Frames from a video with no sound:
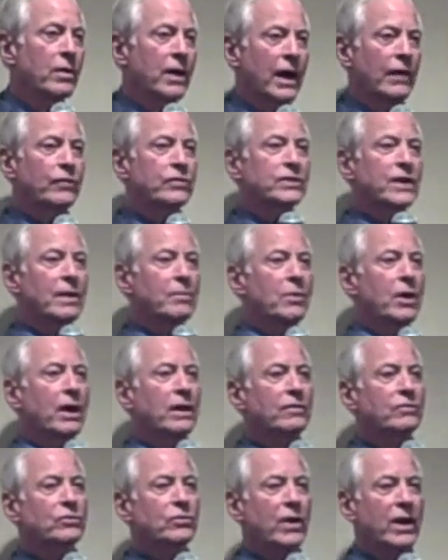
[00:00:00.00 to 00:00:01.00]
had the same
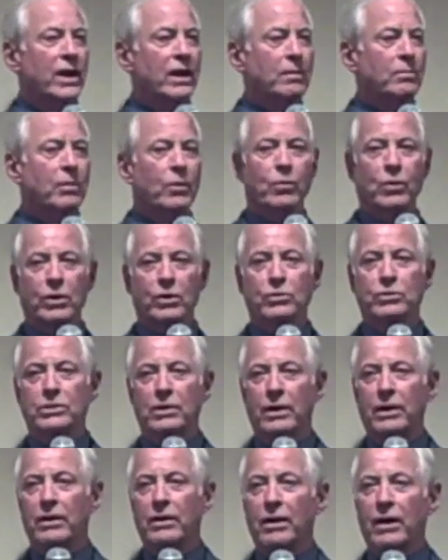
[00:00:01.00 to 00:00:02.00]
kind of training when you
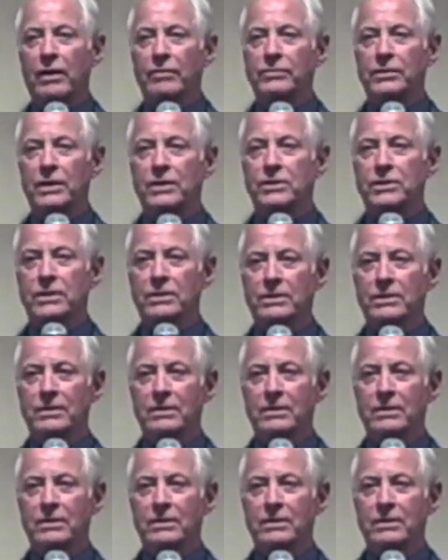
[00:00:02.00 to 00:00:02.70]
started off, didn't you?